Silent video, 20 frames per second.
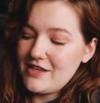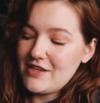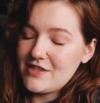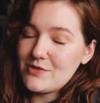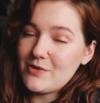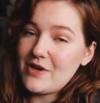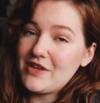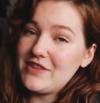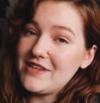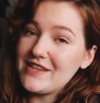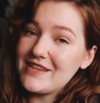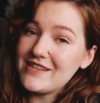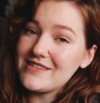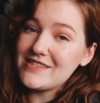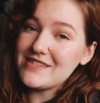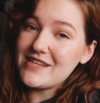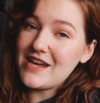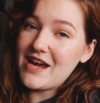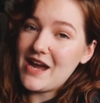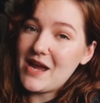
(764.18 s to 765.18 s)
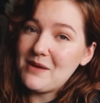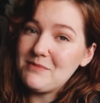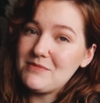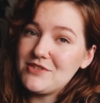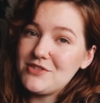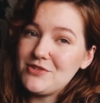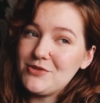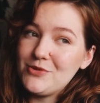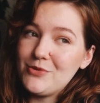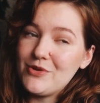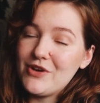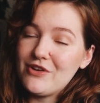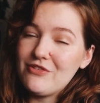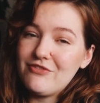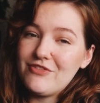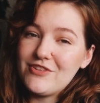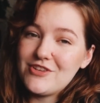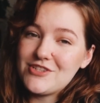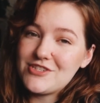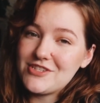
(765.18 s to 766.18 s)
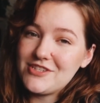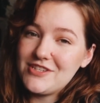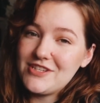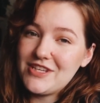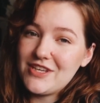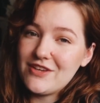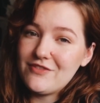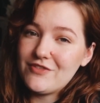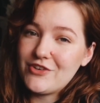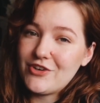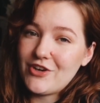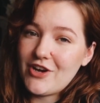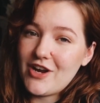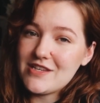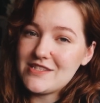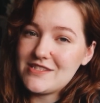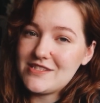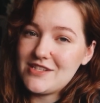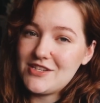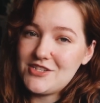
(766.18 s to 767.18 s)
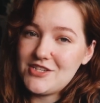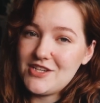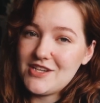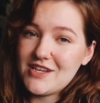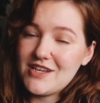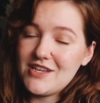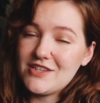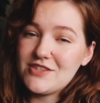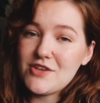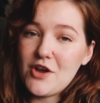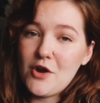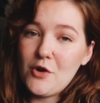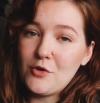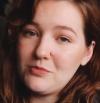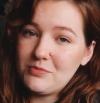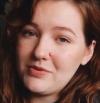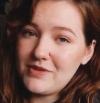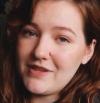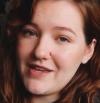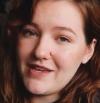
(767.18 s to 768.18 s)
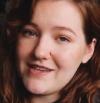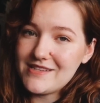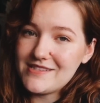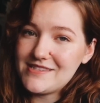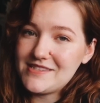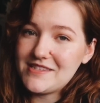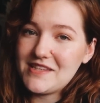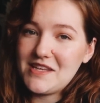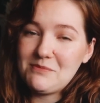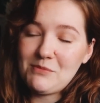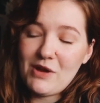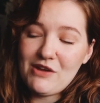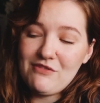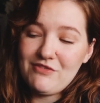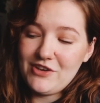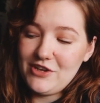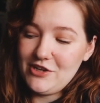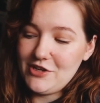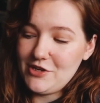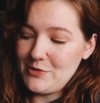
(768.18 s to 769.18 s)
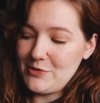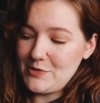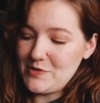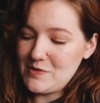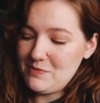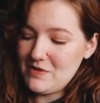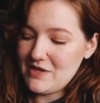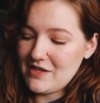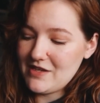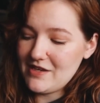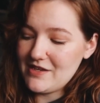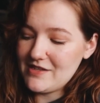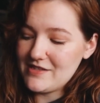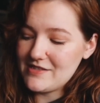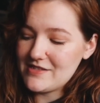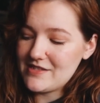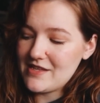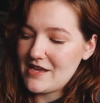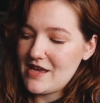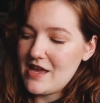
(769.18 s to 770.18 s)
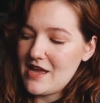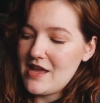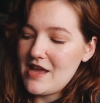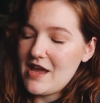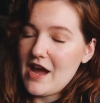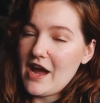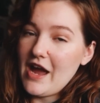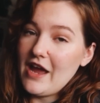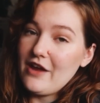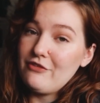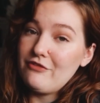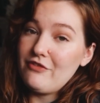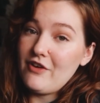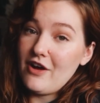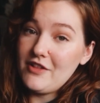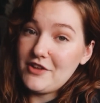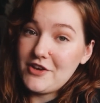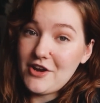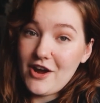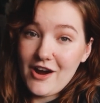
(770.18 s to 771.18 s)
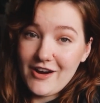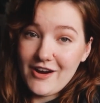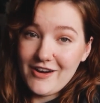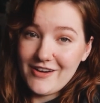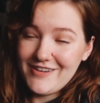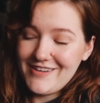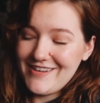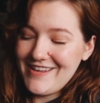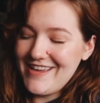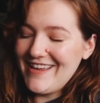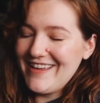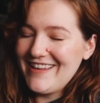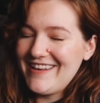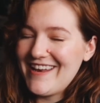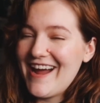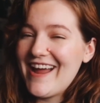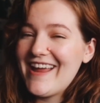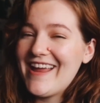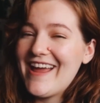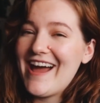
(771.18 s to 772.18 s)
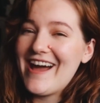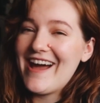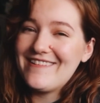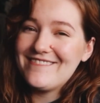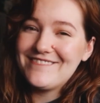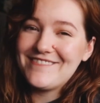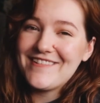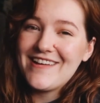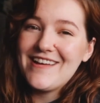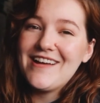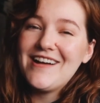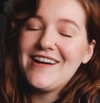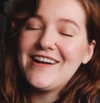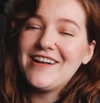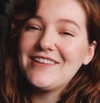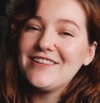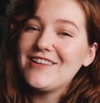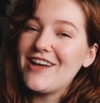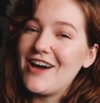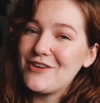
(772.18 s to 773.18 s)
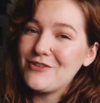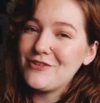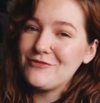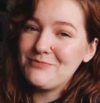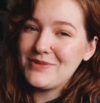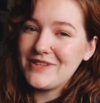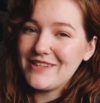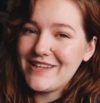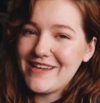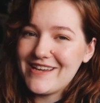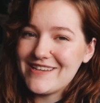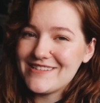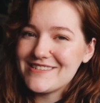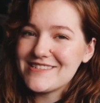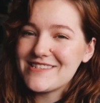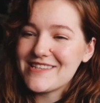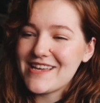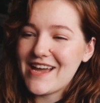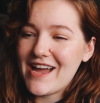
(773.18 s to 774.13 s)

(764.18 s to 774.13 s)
So I think it's time to officially give cross stitching its own place in my videos because I have fallen hard. I have a lot of plans.